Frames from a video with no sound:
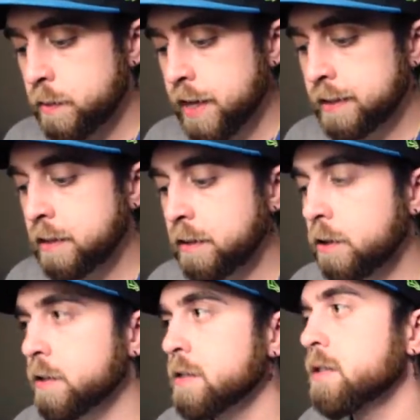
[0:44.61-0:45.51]
we got the
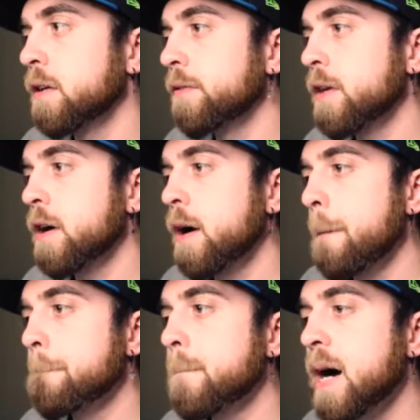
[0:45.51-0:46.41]
DARK
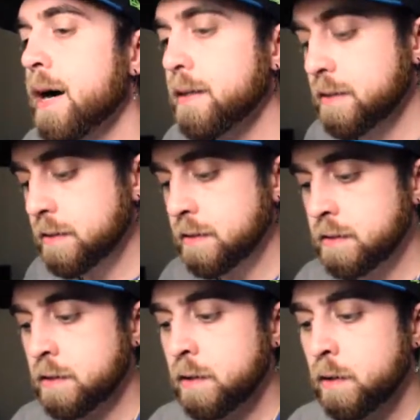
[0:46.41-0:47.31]
SYLVEON box.
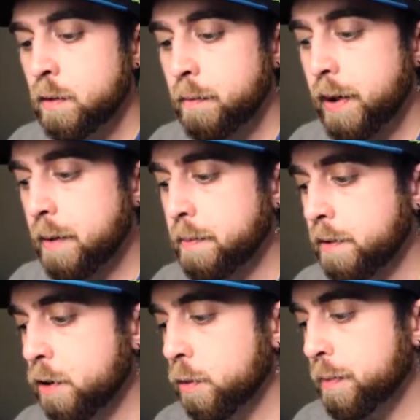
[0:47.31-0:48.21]
Pop
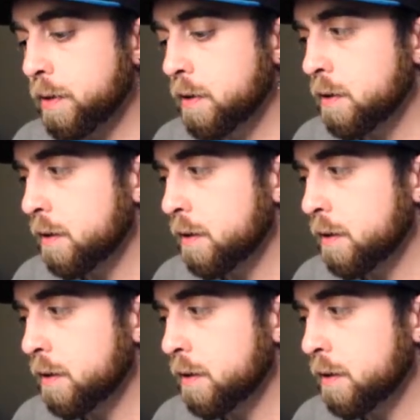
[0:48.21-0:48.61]
her open.